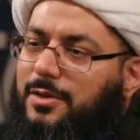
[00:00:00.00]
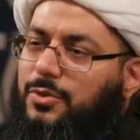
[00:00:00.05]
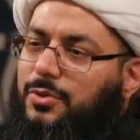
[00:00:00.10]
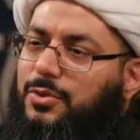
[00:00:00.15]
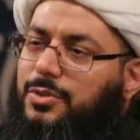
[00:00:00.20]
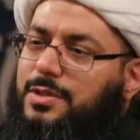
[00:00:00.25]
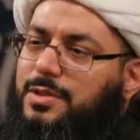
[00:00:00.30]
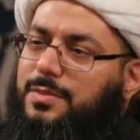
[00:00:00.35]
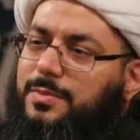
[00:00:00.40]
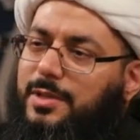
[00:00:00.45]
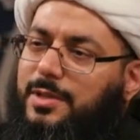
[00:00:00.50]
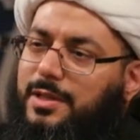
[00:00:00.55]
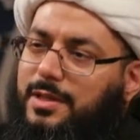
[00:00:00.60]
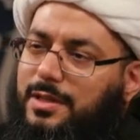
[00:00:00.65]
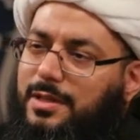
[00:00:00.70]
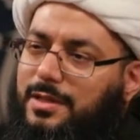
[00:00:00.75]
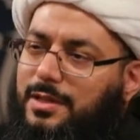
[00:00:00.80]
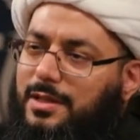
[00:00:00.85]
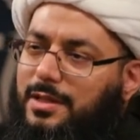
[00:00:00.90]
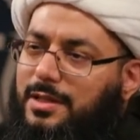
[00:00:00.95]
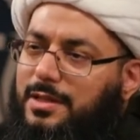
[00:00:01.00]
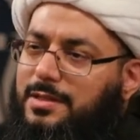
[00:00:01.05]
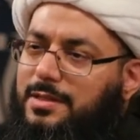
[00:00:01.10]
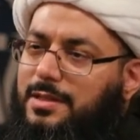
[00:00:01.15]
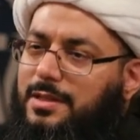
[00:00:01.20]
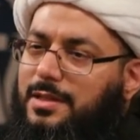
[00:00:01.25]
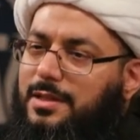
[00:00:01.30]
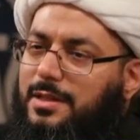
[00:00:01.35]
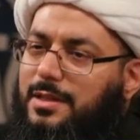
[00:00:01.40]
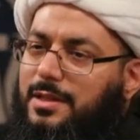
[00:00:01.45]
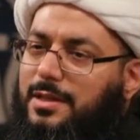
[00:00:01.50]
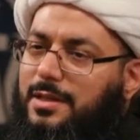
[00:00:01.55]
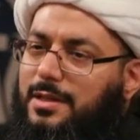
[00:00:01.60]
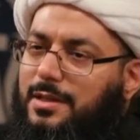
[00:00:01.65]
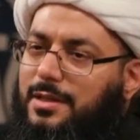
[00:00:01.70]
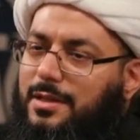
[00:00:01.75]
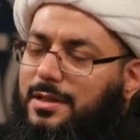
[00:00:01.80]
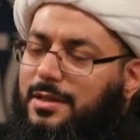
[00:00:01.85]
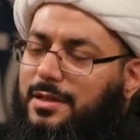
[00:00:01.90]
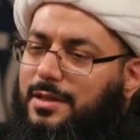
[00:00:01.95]
uh that, that statement the
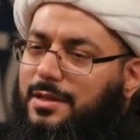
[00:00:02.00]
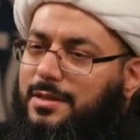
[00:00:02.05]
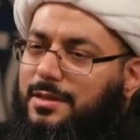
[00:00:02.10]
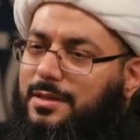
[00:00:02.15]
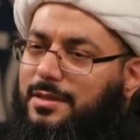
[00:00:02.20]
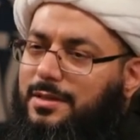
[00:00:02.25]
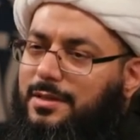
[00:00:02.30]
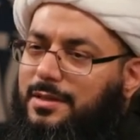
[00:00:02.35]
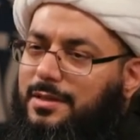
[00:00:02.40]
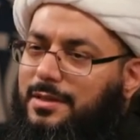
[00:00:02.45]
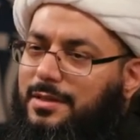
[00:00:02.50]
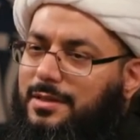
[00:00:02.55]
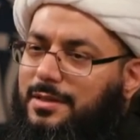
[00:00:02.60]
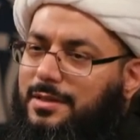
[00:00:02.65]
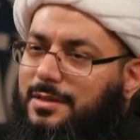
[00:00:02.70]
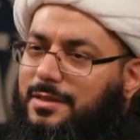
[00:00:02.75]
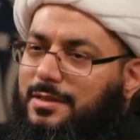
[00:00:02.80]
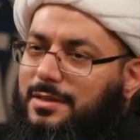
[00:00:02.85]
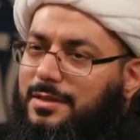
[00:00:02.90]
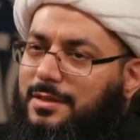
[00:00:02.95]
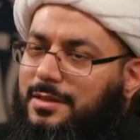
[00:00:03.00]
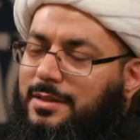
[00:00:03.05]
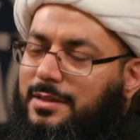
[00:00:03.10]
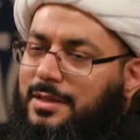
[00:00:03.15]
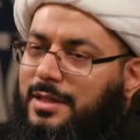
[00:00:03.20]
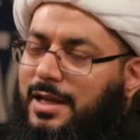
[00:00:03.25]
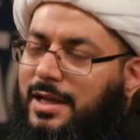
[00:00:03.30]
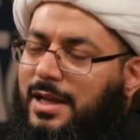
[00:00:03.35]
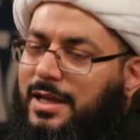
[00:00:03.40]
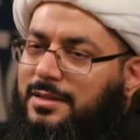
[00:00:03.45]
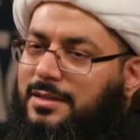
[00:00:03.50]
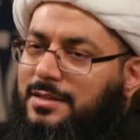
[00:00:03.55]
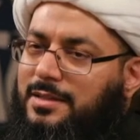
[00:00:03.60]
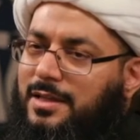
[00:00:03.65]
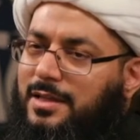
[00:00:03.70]
Prophet made in such a specific manner